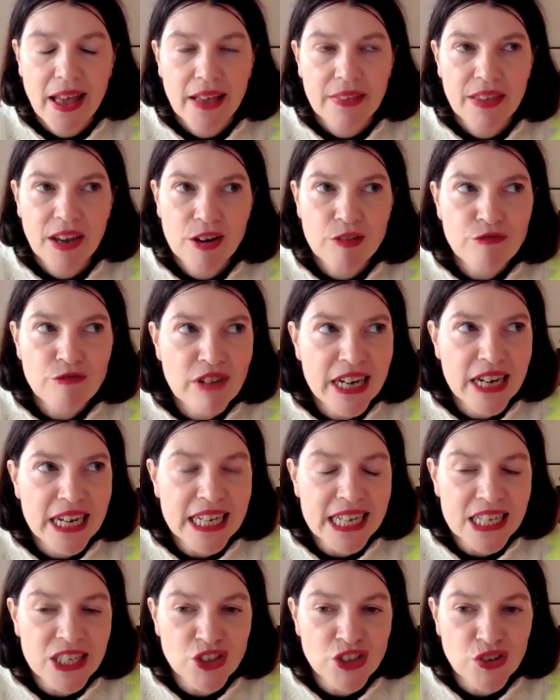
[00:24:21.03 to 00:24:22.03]
They're a
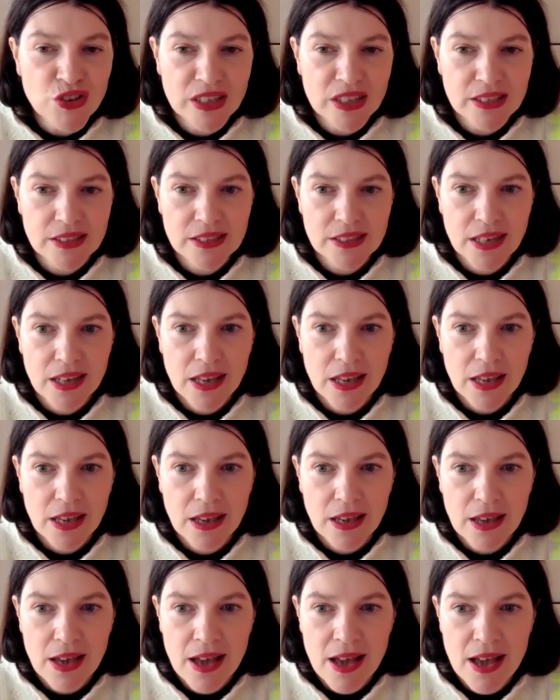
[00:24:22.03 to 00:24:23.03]
really
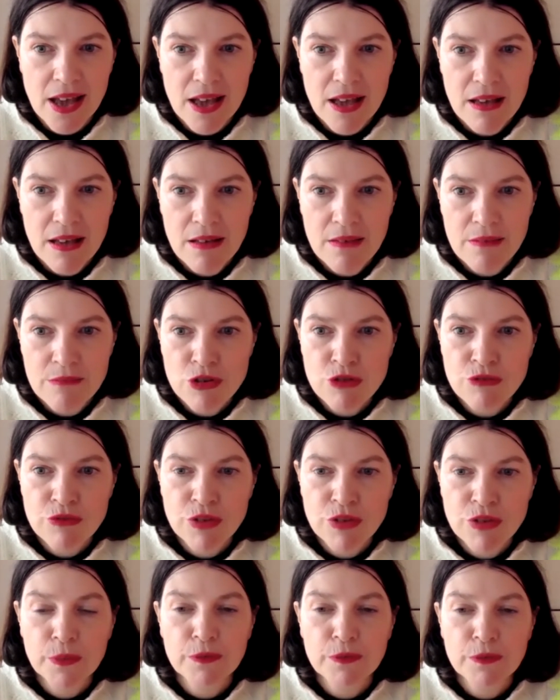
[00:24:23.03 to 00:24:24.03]
interesting um,
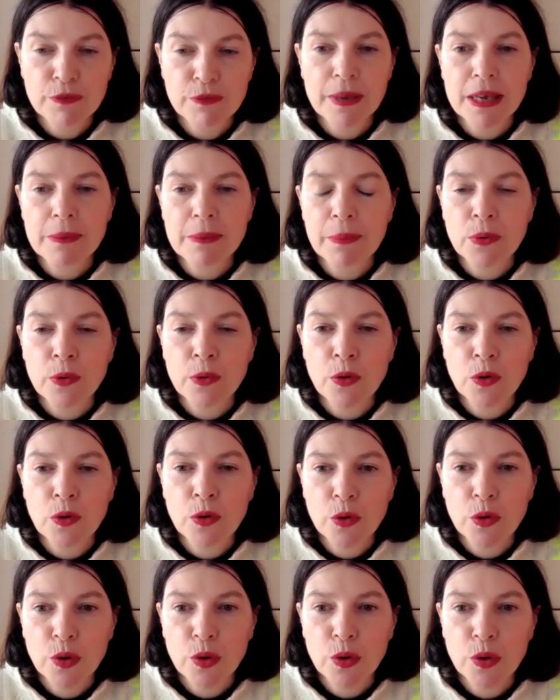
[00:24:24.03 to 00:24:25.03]
group of
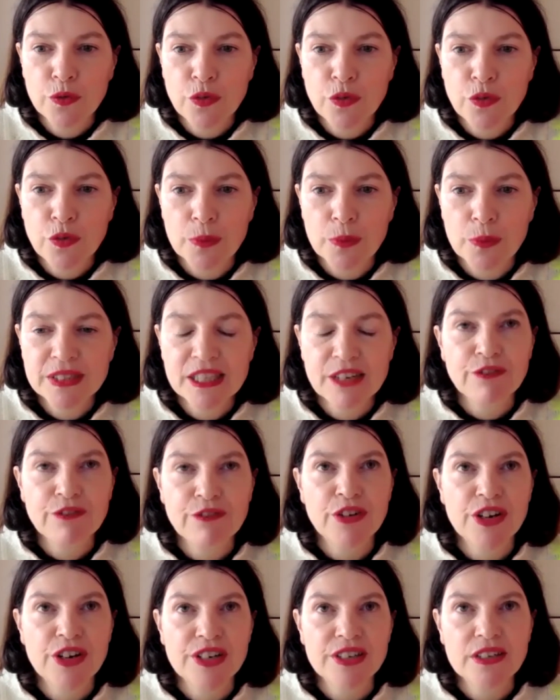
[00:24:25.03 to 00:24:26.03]
people from
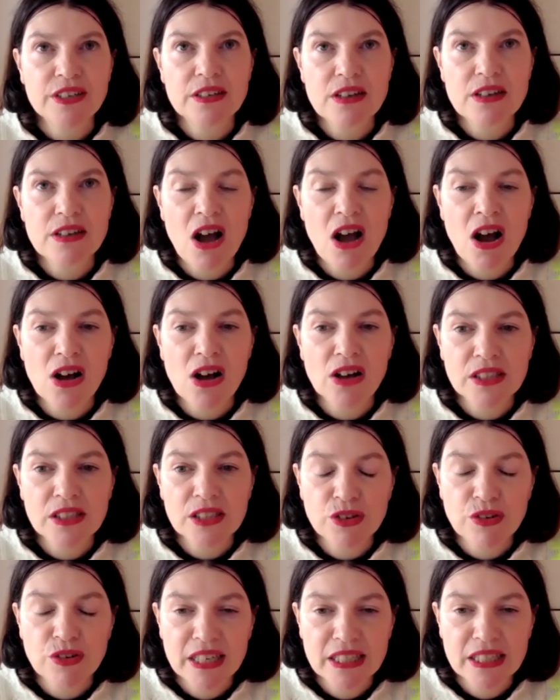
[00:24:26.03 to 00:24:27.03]
different
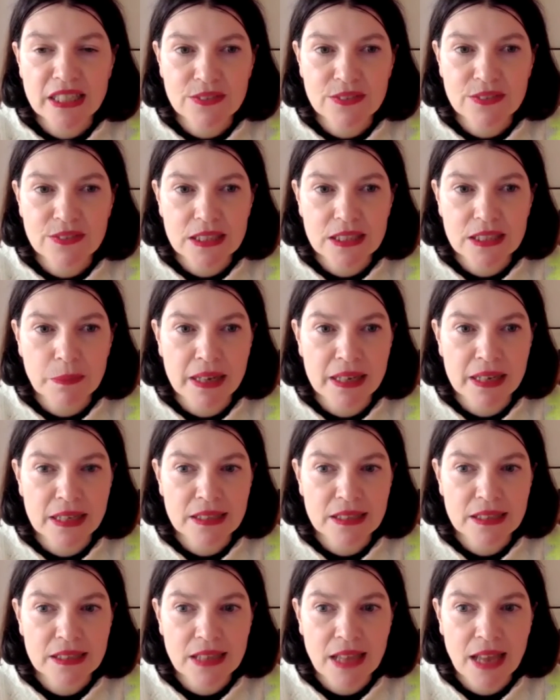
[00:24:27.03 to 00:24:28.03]
arts and creative
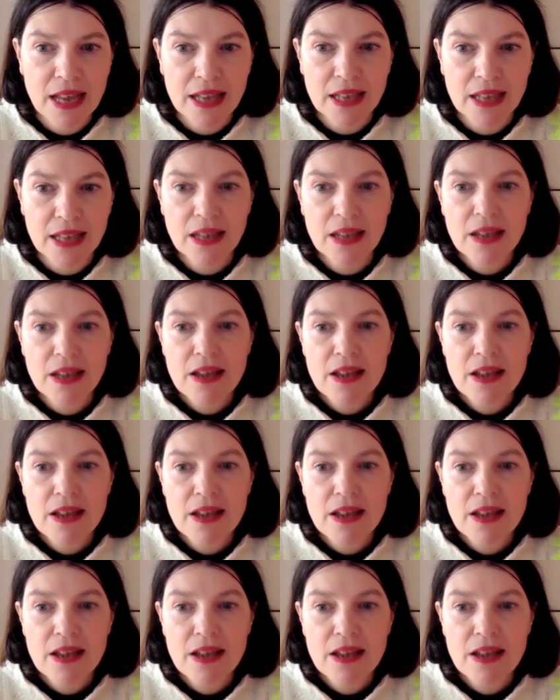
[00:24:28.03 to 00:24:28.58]
disciplines, like